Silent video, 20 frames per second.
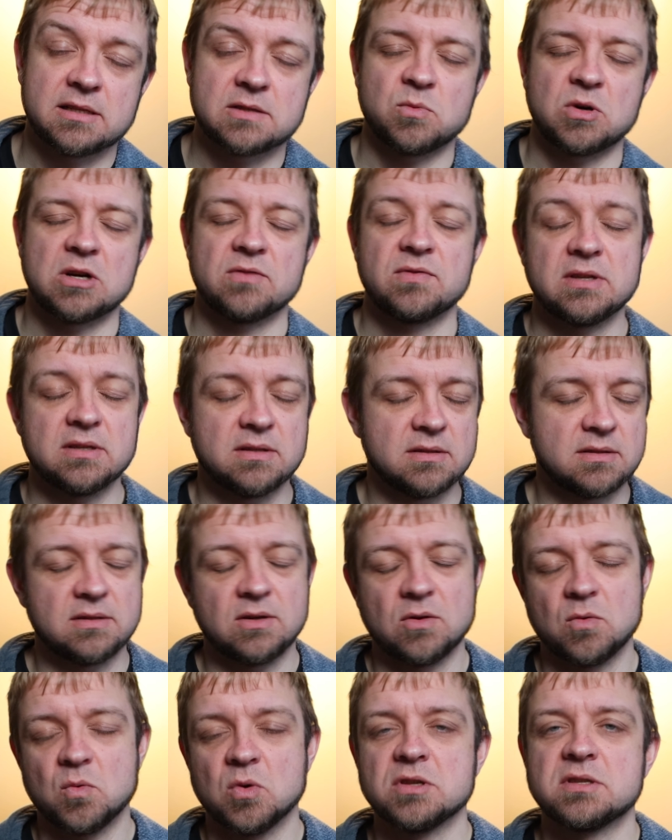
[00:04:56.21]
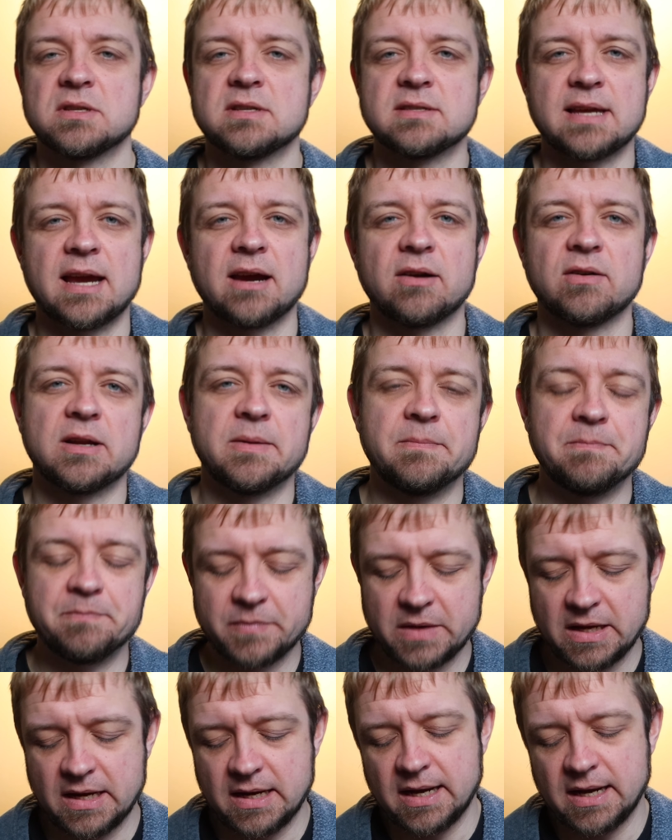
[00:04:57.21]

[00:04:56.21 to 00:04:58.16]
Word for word: That's one of his you know words in his acronym.